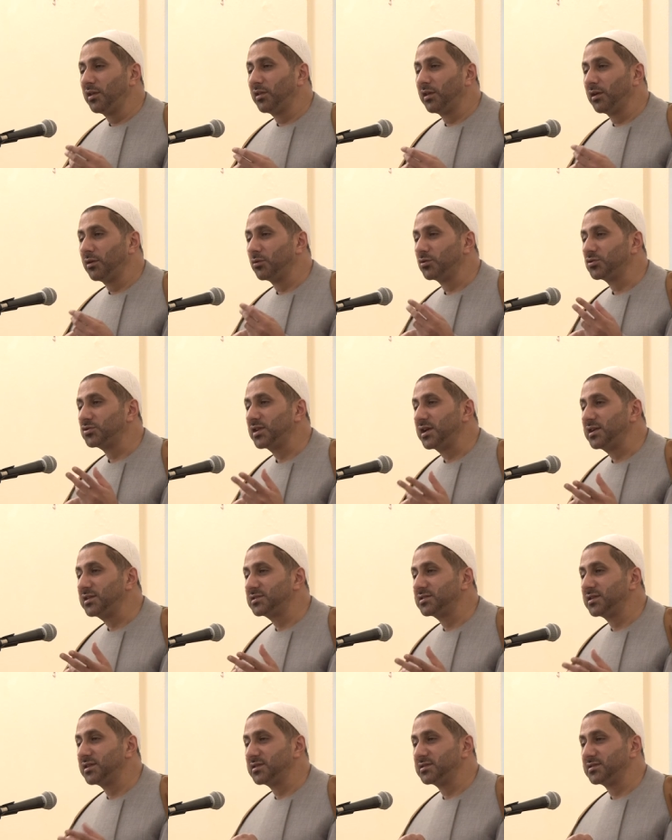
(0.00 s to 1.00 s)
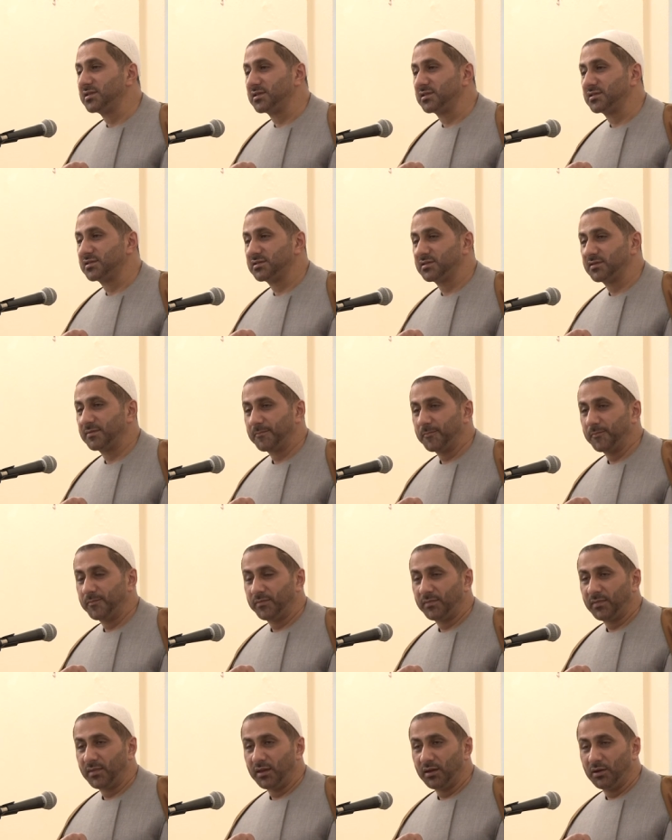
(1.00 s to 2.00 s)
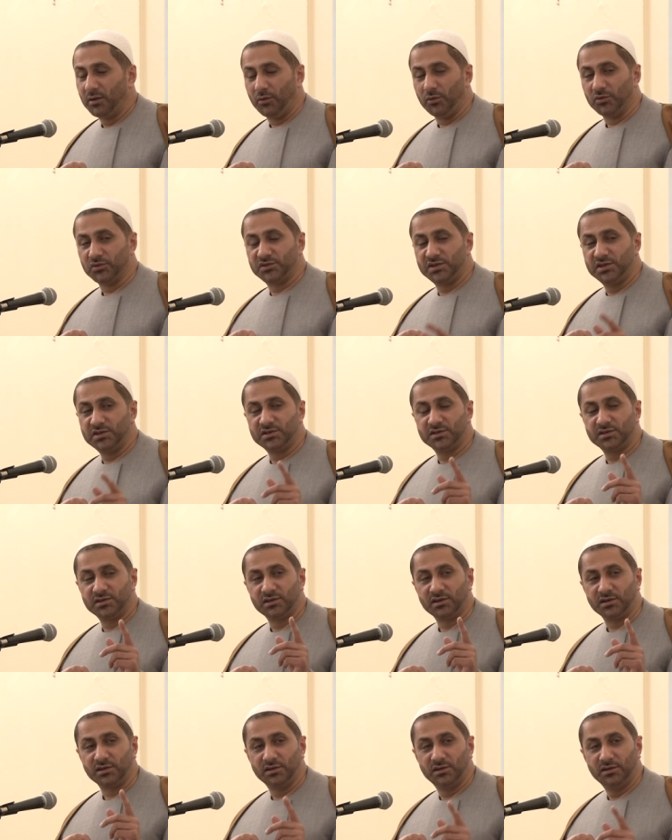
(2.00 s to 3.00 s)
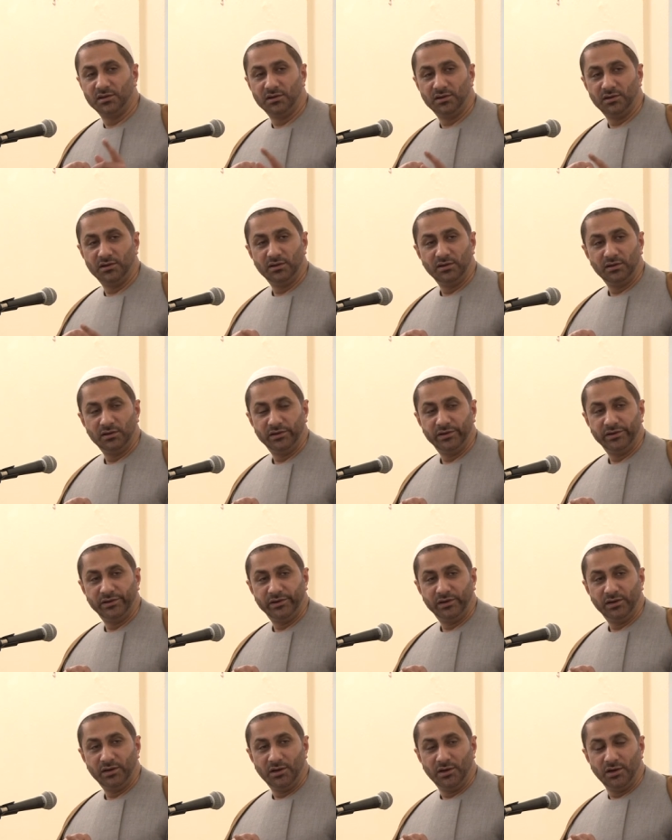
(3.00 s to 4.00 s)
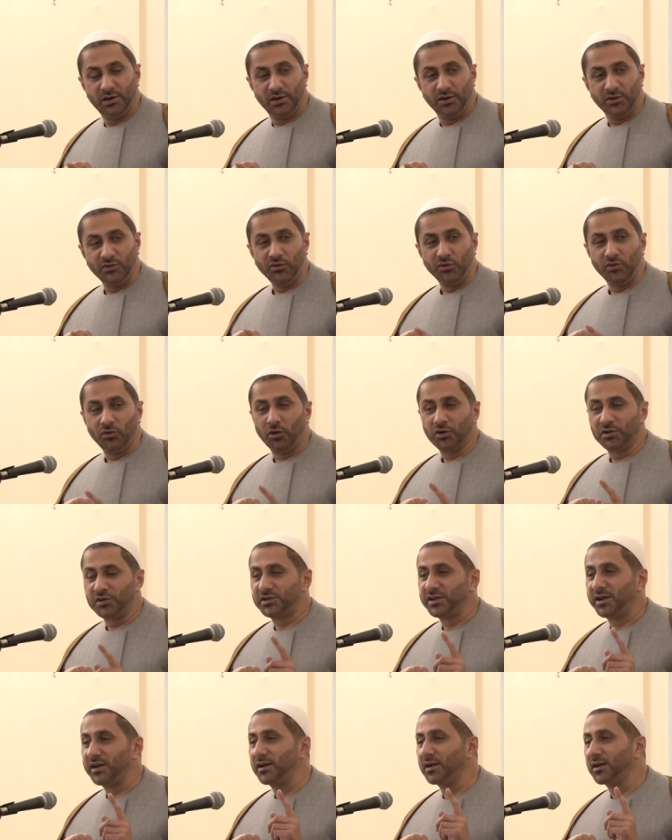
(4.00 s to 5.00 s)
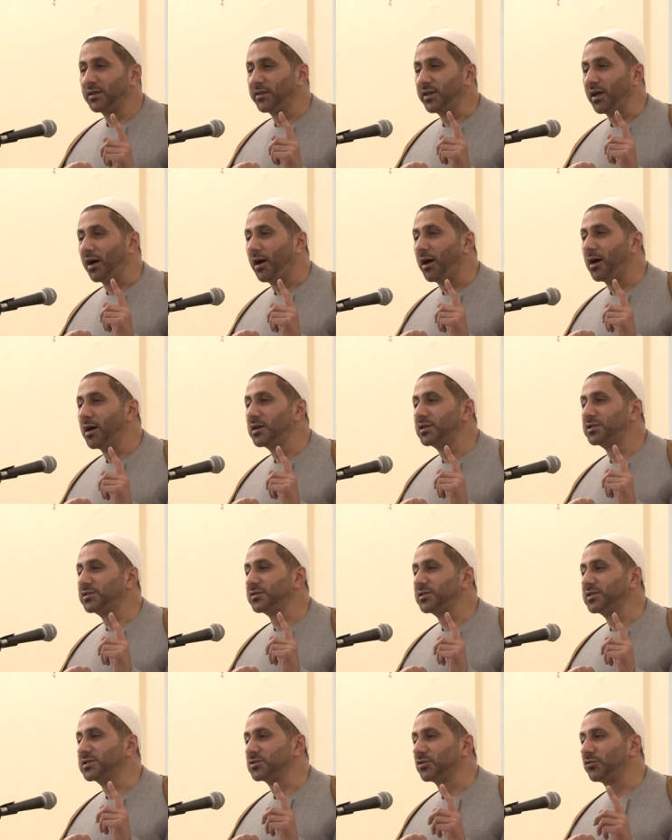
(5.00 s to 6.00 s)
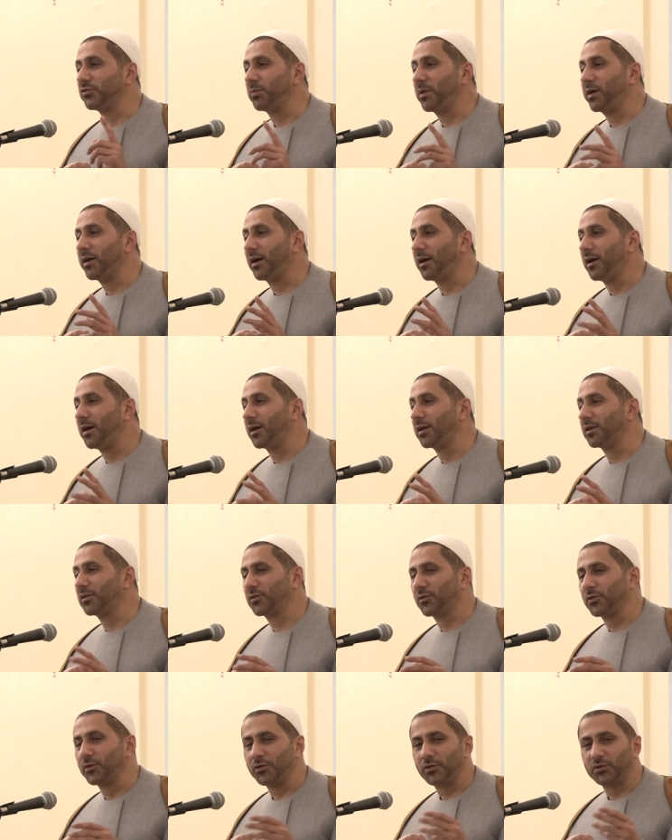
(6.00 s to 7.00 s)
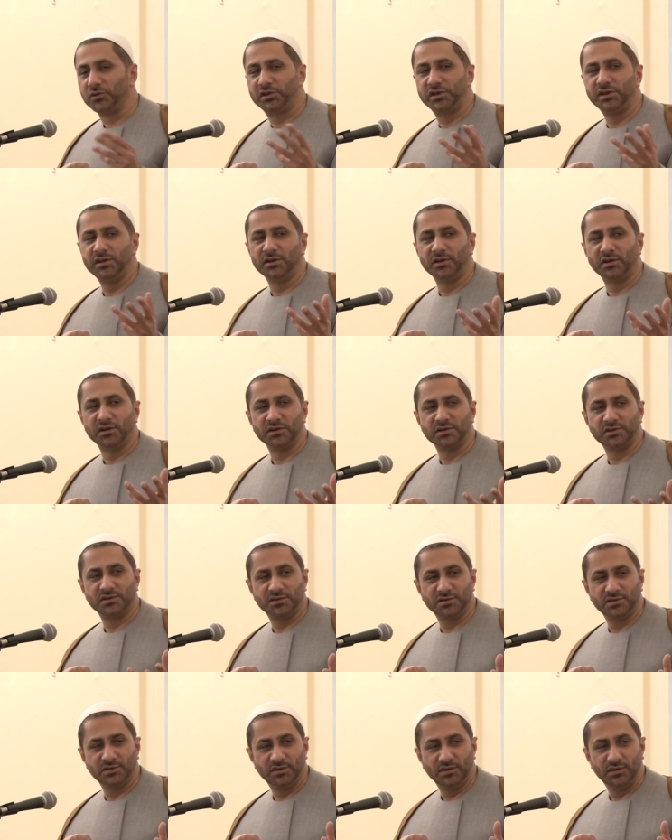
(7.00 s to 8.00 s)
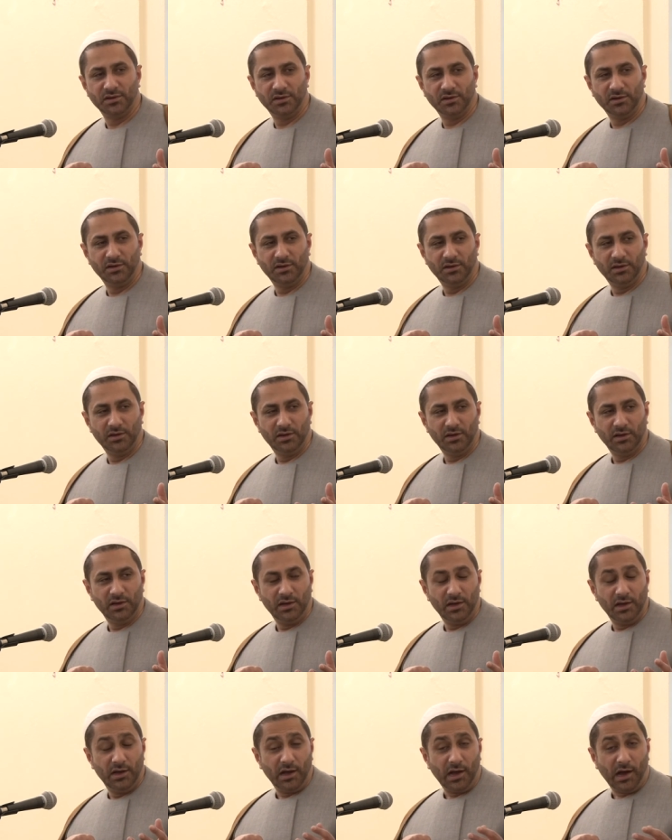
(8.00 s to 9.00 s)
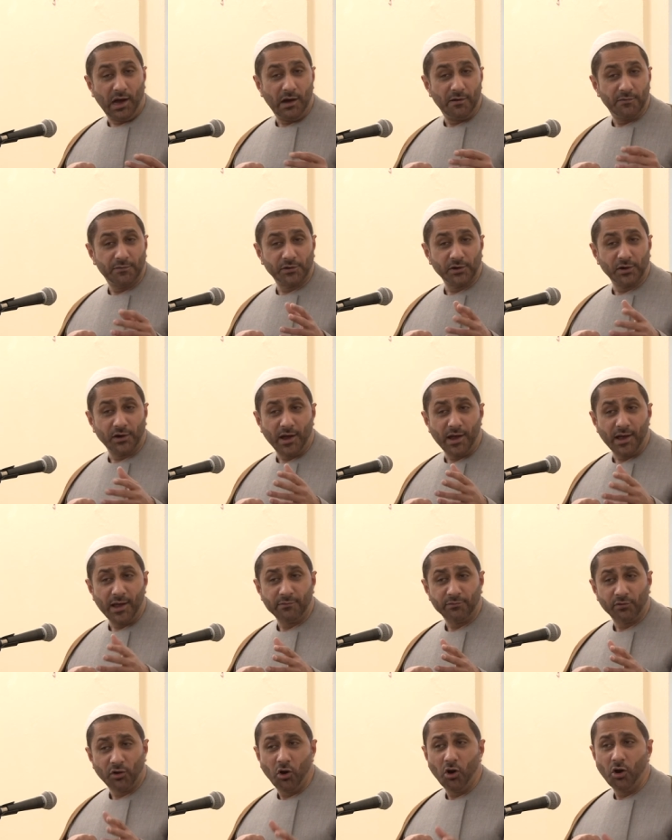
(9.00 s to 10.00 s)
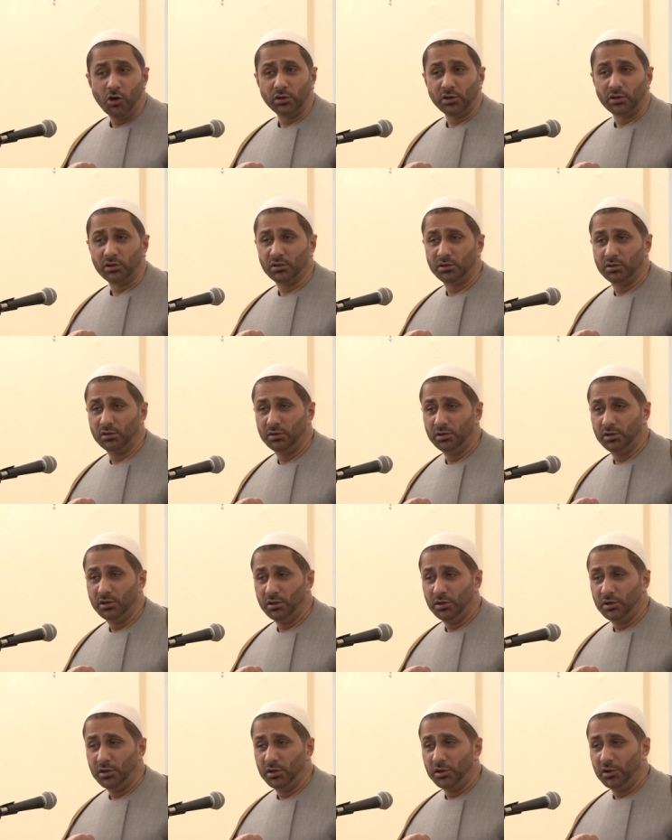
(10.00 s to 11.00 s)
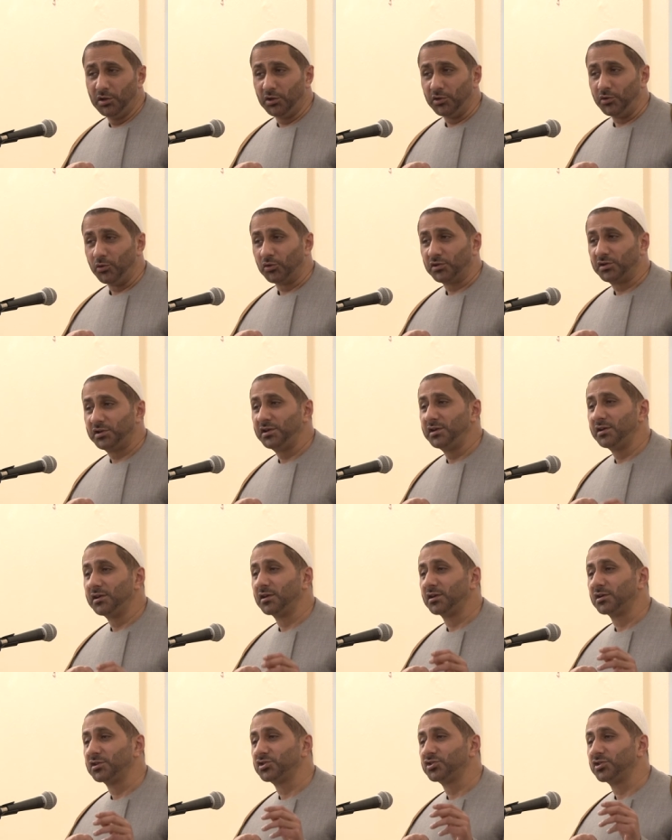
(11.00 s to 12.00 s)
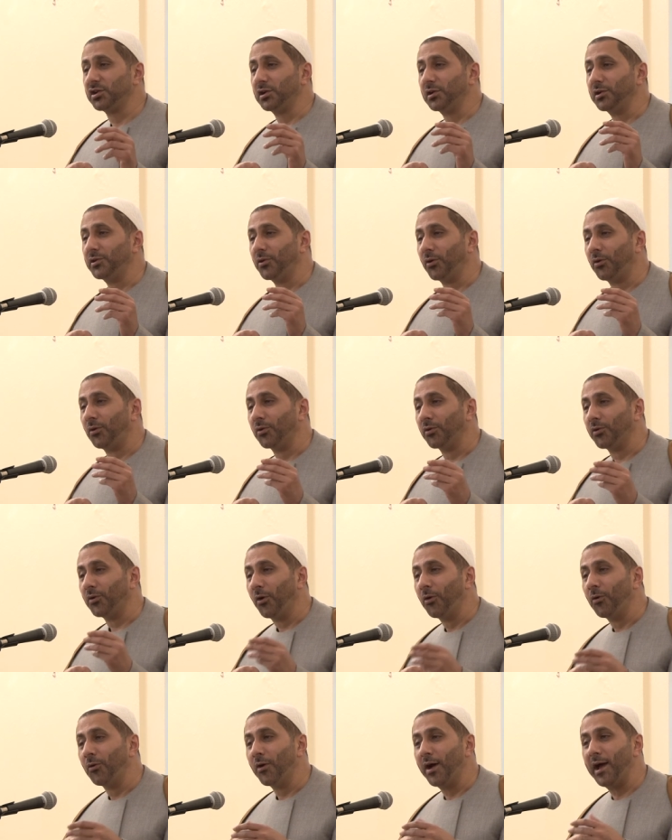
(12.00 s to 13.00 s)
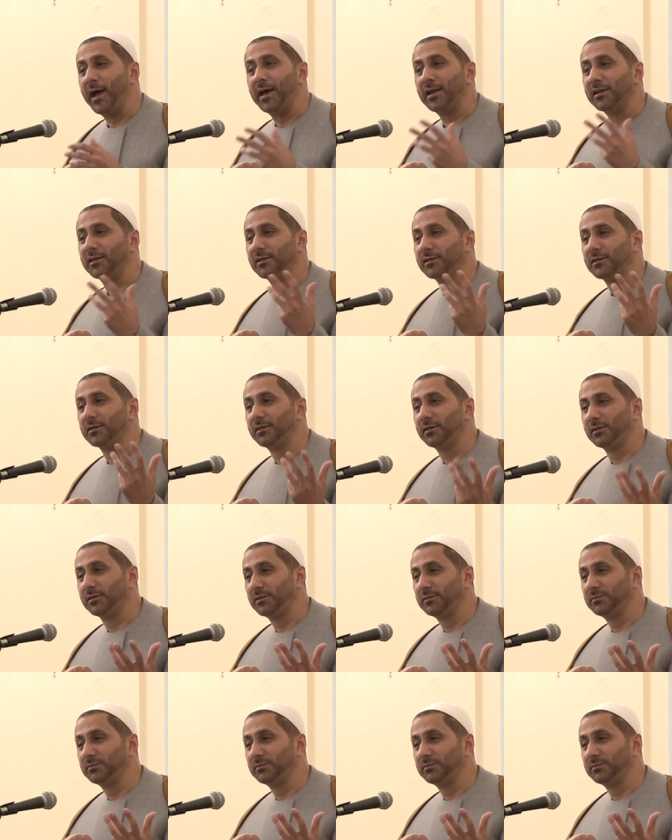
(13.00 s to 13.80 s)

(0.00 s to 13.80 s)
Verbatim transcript: thing Hussein says is, Oh, sister, do not tear the arteries of my heart through your tears. After I have gone, your tears shall know no end.